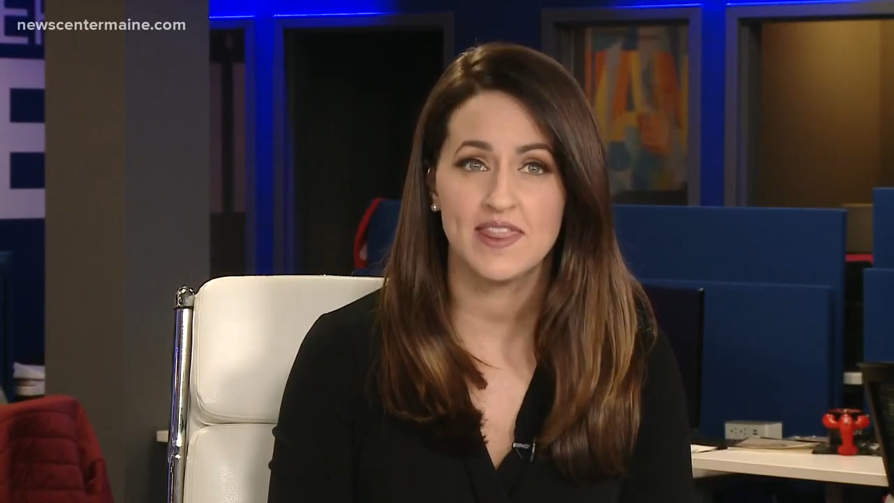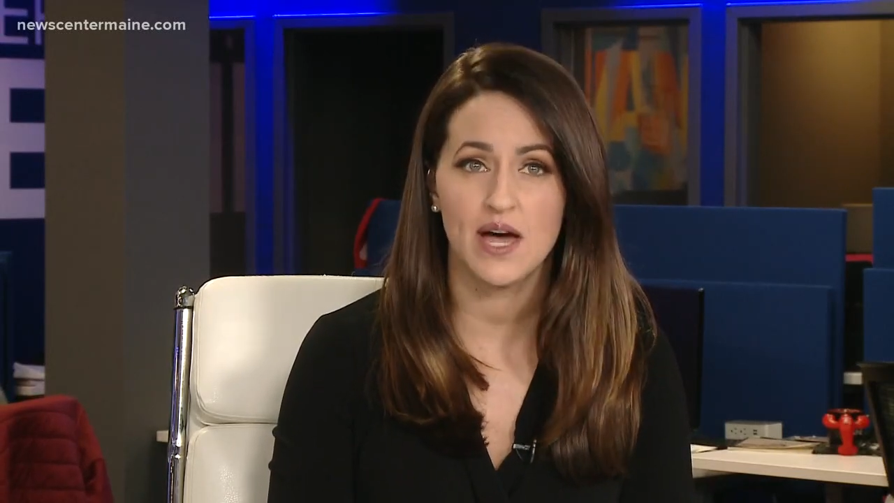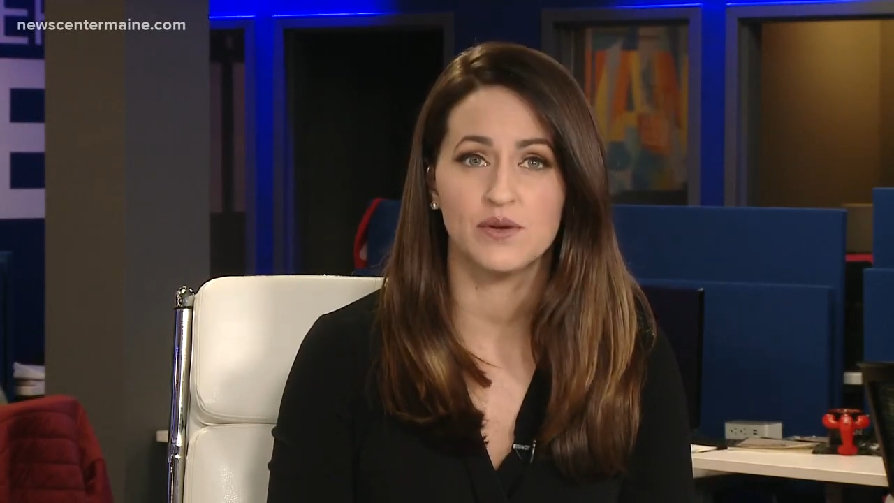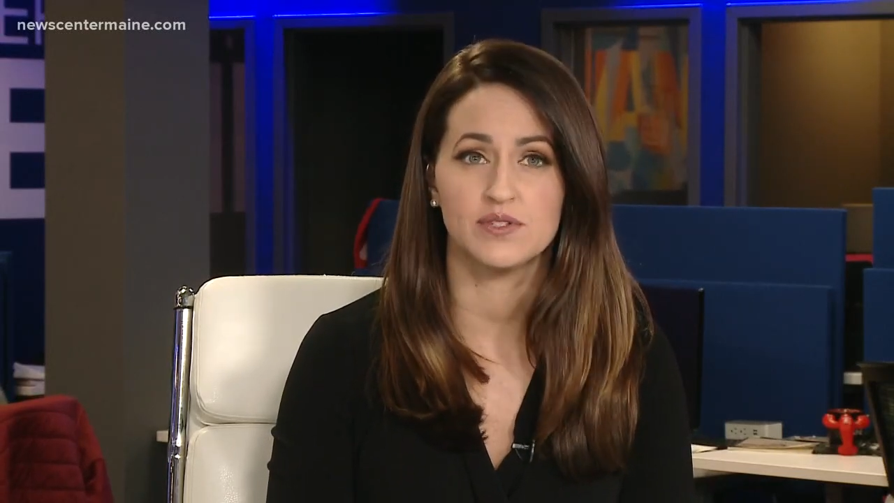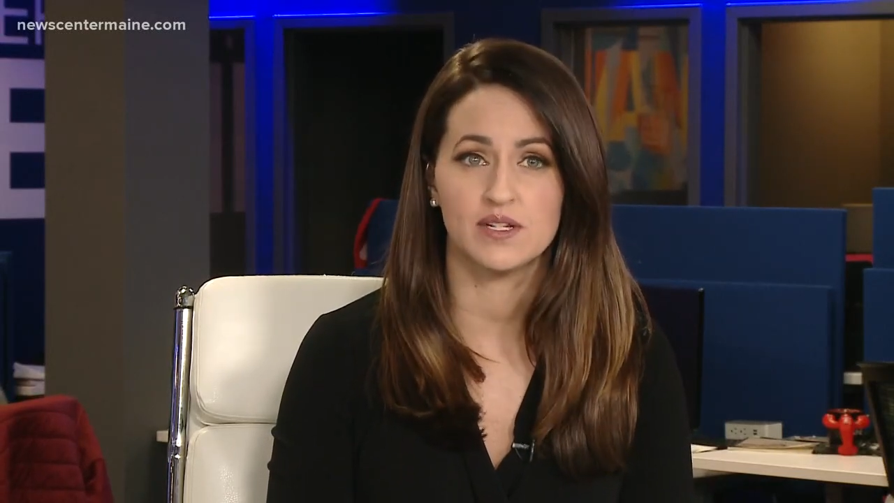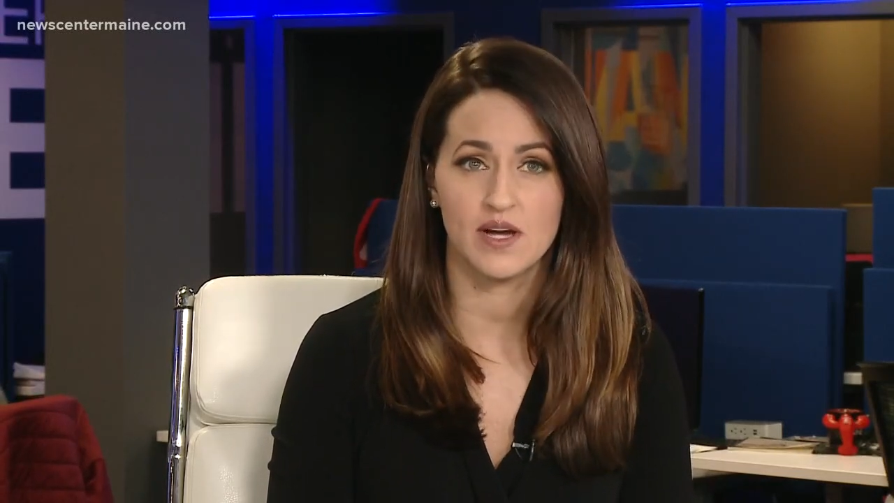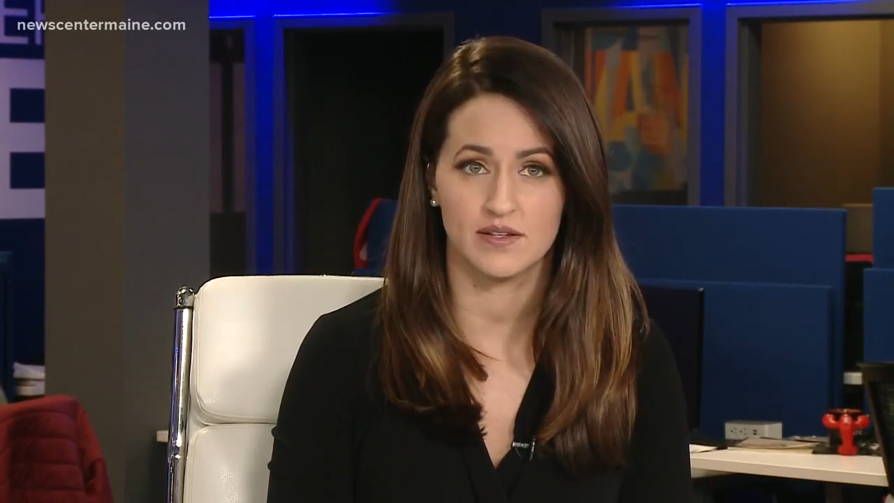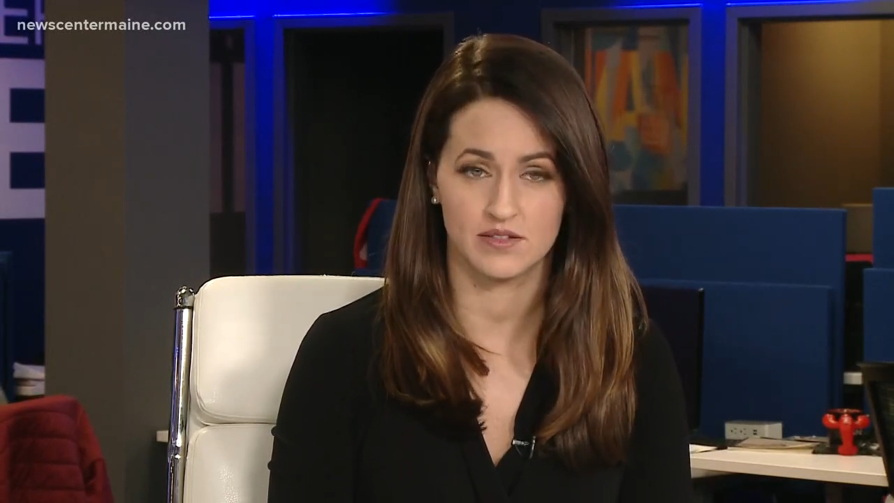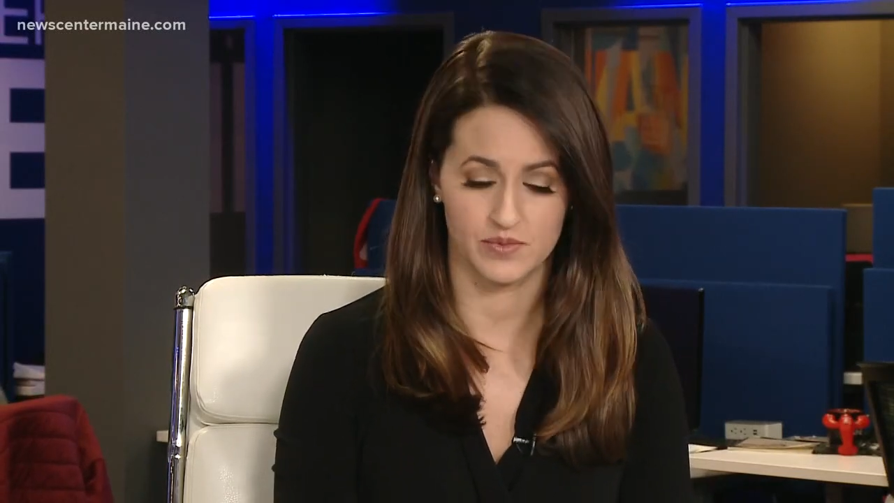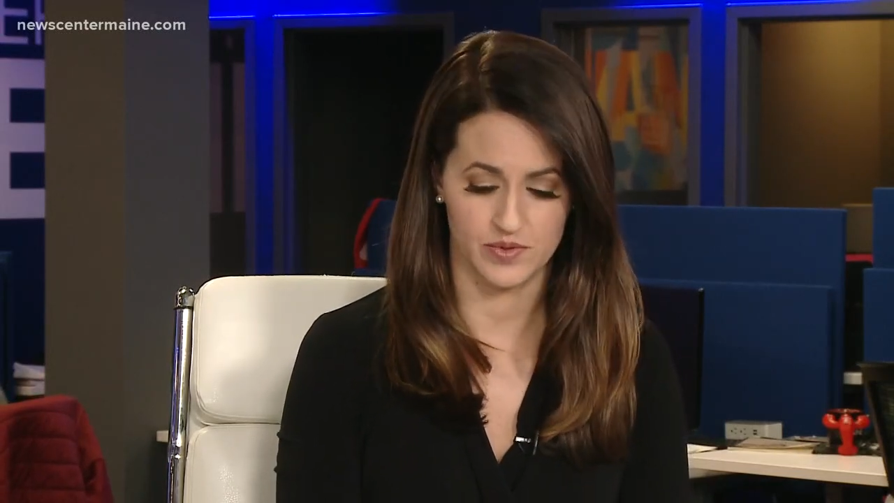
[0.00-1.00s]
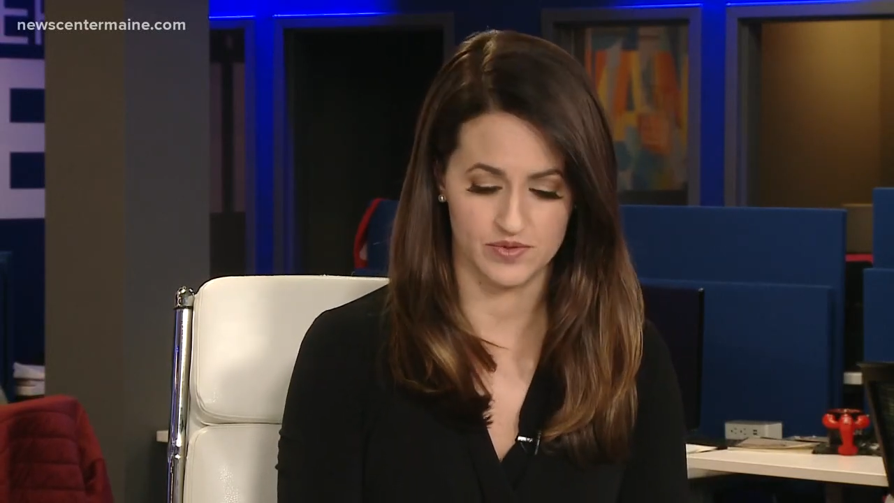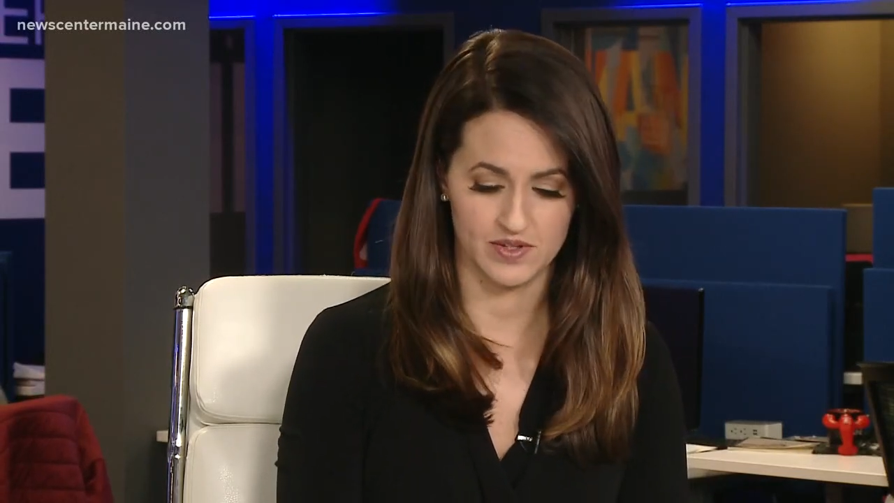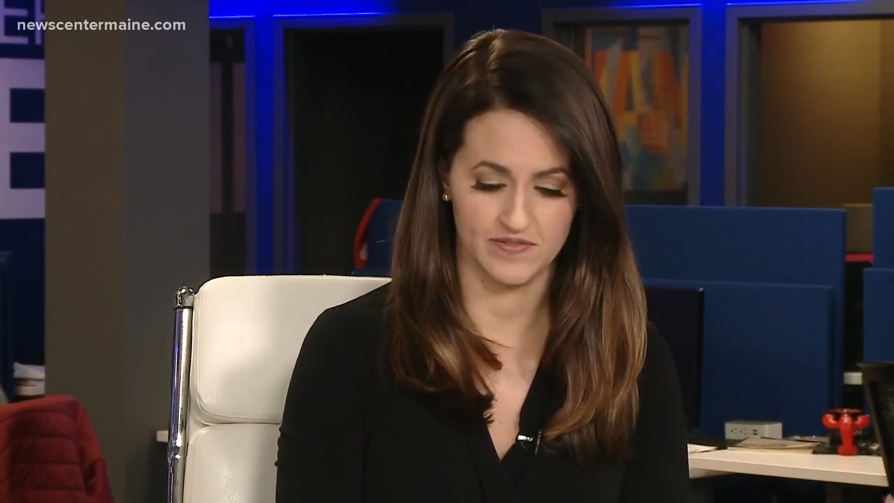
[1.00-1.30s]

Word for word: thousand customers